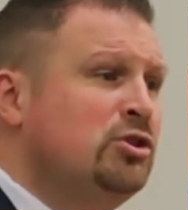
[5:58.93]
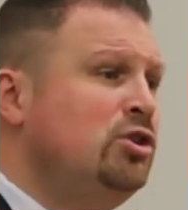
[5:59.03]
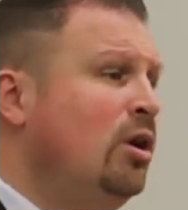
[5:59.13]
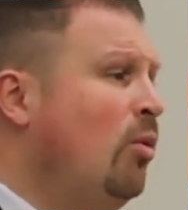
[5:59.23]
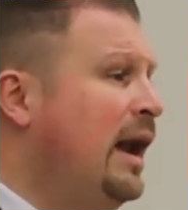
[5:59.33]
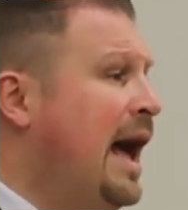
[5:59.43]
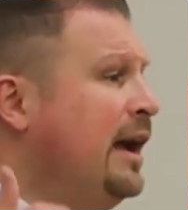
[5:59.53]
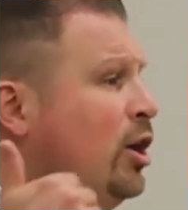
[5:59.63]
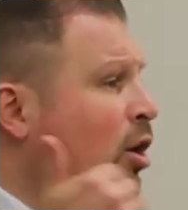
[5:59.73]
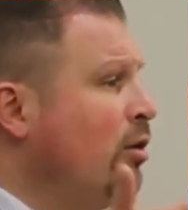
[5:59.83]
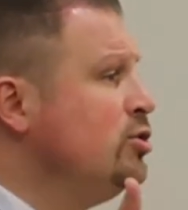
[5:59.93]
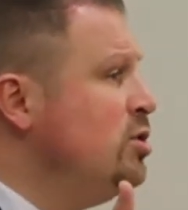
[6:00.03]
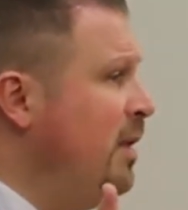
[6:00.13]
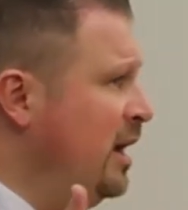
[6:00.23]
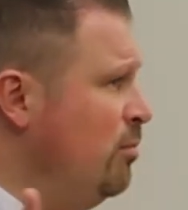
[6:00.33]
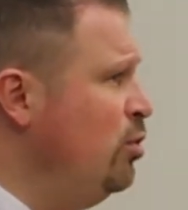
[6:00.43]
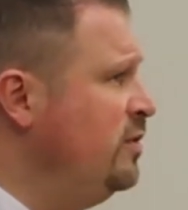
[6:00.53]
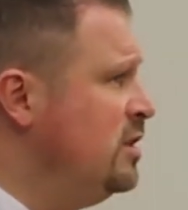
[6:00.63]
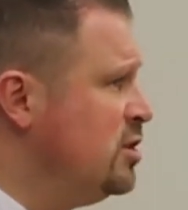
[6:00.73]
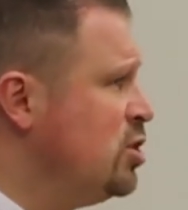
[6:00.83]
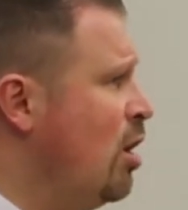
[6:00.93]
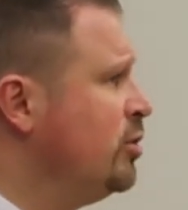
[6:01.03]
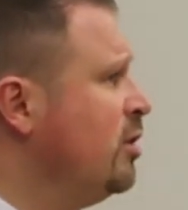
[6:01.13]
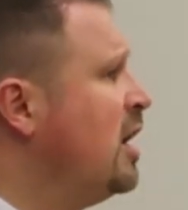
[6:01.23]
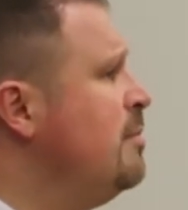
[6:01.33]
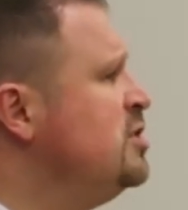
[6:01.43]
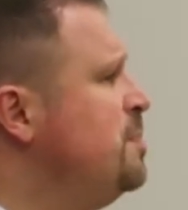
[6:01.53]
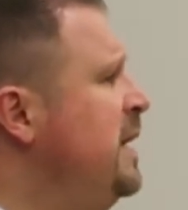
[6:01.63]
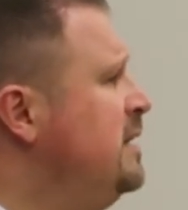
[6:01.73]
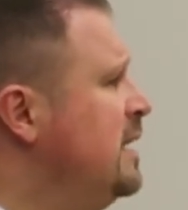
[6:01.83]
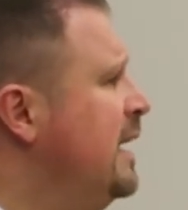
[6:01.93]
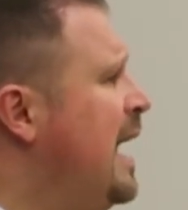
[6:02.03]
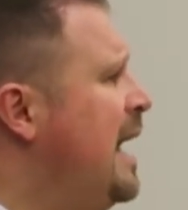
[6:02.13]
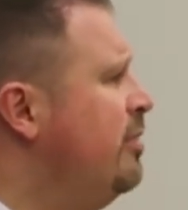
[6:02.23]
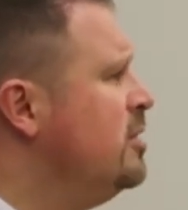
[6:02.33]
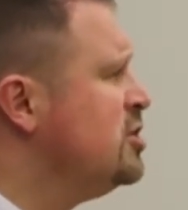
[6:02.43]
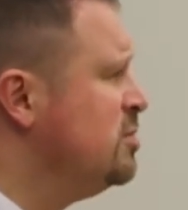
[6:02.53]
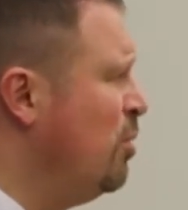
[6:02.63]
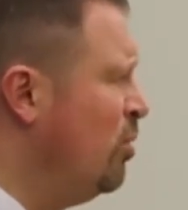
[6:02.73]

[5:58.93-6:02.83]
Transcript: But you know what? I encourage you, make a move to this altar. Come speak to God this